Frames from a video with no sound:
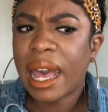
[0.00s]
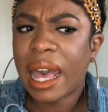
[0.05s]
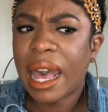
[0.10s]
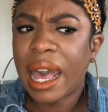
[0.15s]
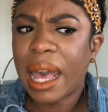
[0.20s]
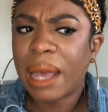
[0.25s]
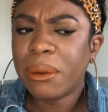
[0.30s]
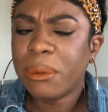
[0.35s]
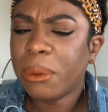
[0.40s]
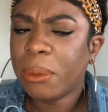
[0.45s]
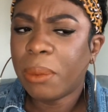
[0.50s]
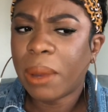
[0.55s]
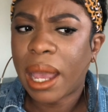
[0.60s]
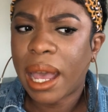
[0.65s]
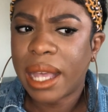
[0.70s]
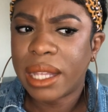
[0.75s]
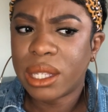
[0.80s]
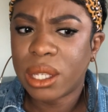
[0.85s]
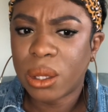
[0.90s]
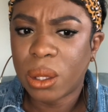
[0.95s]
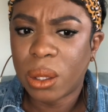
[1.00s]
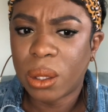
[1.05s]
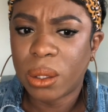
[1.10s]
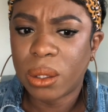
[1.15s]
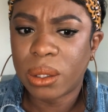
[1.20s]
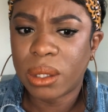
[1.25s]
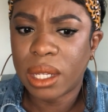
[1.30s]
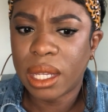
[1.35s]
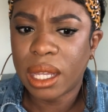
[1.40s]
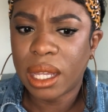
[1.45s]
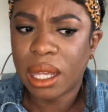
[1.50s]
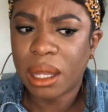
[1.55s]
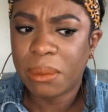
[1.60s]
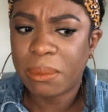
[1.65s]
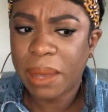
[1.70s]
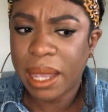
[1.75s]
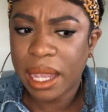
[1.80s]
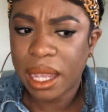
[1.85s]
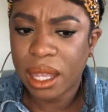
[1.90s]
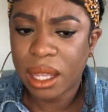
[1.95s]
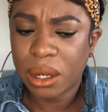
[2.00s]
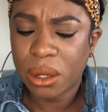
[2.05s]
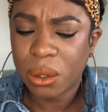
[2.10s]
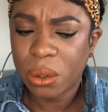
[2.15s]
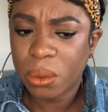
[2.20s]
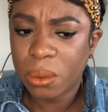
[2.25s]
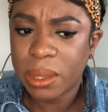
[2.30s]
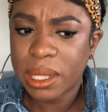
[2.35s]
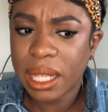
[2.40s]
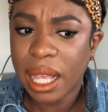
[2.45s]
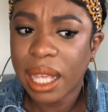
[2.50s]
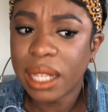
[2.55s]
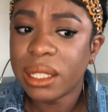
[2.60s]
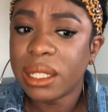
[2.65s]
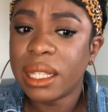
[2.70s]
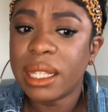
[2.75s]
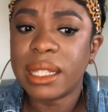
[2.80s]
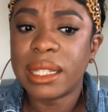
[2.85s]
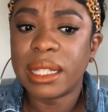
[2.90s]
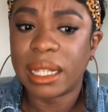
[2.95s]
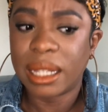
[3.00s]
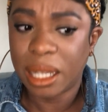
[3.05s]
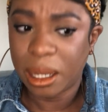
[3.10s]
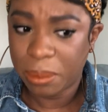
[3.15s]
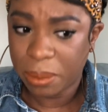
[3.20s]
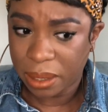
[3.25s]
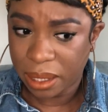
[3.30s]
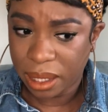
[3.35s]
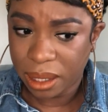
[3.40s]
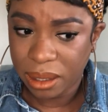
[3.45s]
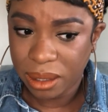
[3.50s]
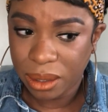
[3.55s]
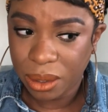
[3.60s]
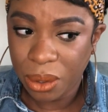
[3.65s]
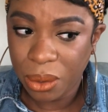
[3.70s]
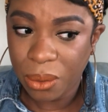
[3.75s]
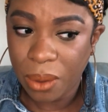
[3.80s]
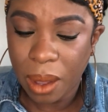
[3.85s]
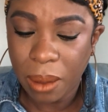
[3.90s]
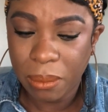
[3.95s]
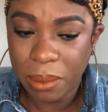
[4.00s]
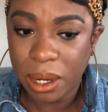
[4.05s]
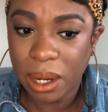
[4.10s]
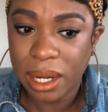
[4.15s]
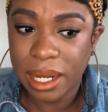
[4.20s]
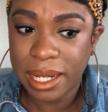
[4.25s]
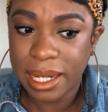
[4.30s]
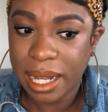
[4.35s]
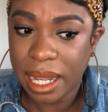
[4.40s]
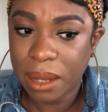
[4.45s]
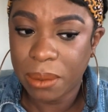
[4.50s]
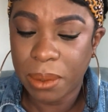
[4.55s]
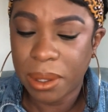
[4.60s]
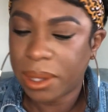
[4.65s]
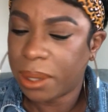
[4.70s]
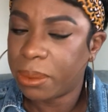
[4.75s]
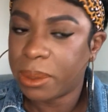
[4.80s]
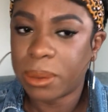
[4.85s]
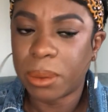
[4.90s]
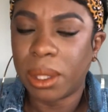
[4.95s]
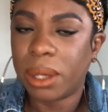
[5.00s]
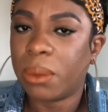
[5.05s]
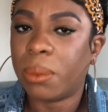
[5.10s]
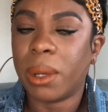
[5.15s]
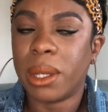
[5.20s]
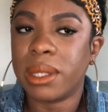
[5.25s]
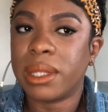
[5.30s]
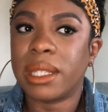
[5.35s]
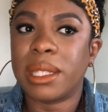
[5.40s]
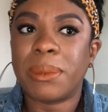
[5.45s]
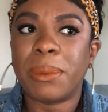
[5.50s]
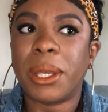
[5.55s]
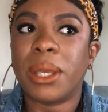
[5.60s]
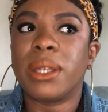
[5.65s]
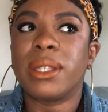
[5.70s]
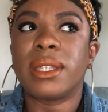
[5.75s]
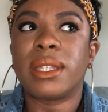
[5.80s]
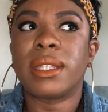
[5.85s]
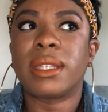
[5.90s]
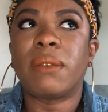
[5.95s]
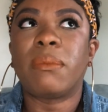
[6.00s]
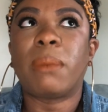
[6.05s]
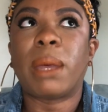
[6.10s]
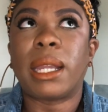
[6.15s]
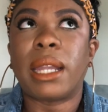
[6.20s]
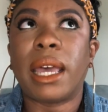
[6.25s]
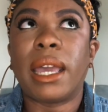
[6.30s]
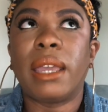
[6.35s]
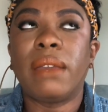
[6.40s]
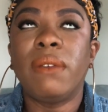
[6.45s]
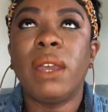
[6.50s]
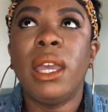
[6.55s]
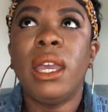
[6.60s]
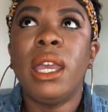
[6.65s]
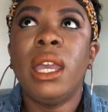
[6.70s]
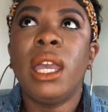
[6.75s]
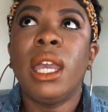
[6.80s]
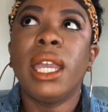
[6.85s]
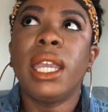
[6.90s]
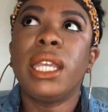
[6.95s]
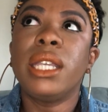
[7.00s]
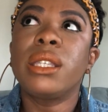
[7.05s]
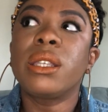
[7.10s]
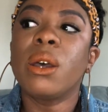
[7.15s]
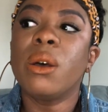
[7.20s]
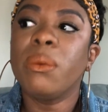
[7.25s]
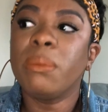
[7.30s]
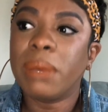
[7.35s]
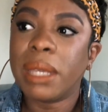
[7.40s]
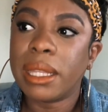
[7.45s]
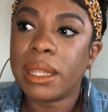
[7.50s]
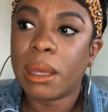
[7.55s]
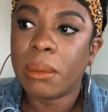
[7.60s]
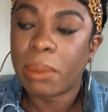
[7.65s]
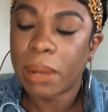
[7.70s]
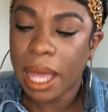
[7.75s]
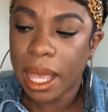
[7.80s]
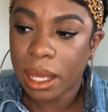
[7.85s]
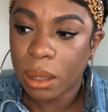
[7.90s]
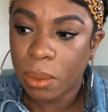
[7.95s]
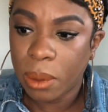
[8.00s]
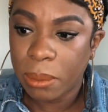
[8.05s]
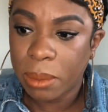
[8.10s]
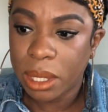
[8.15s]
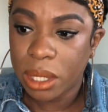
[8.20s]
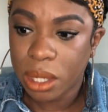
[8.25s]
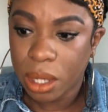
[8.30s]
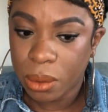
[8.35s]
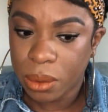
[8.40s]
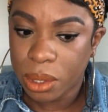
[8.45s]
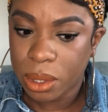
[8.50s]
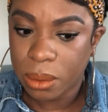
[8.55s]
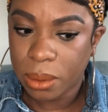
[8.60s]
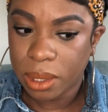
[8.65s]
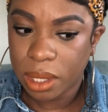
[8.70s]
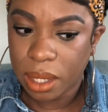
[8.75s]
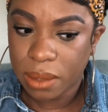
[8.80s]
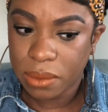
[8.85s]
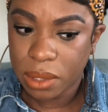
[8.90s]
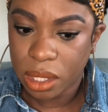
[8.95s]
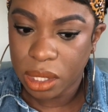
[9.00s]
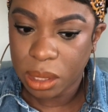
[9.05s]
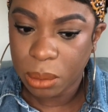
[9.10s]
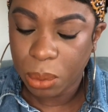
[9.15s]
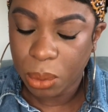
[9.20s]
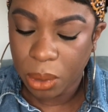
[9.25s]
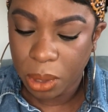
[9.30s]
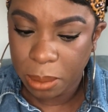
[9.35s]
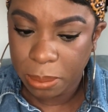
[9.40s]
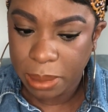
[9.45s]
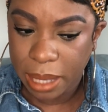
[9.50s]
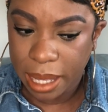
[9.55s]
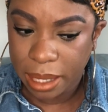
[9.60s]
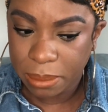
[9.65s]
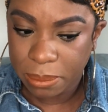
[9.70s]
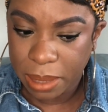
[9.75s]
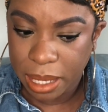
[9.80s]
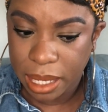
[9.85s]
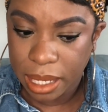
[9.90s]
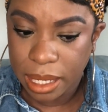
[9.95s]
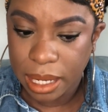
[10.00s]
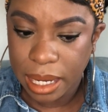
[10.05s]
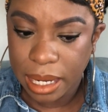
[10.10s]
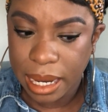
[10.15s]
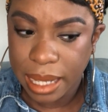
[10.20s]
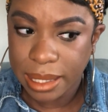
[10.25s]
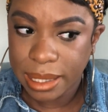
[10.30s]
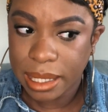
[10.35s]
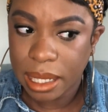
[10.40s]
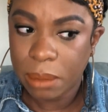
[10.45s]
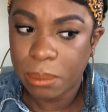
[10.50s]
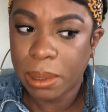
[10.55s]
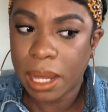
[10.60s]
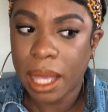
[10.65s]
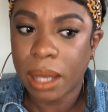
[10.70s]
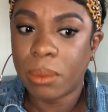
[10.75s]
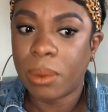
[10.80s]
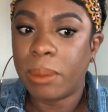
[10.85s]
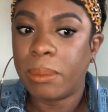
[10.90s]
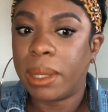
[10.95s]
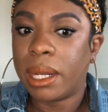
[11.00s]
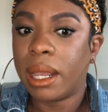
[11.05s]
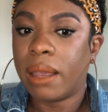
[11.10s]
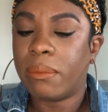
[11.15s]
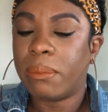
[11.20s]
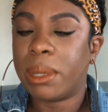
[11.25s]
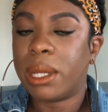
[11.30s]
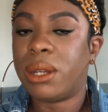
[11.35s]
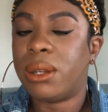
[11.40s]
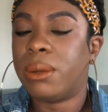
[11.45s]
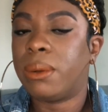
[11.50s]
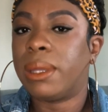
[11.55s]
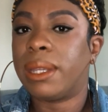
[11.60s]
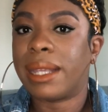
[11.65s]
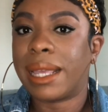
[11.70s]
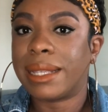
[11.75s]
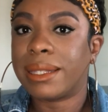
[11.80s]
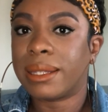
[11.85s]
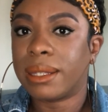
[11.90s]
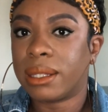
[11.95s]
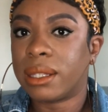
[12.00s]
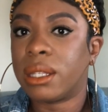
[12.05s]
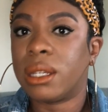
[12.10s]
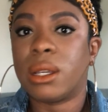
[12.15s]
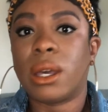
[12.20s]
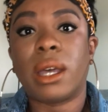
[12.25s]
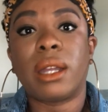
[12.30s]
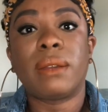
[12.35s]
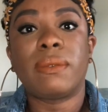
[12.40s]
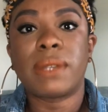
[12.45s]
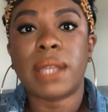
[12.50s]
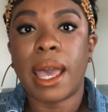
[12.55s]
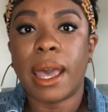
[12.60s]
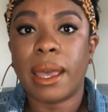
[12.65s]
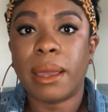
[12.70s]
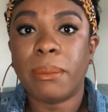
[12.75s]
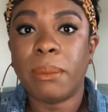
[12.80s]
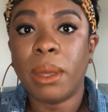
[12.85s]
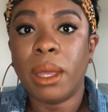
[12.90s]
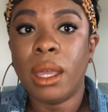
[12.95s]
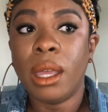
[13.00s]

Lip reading: I remember I told a man who was actually a celebrity who I went on a date with. It was one of the worst experiences of my life. He told me that Black women don't do enough to support Black men. And I said, Black women have been doing that since the dawn of time.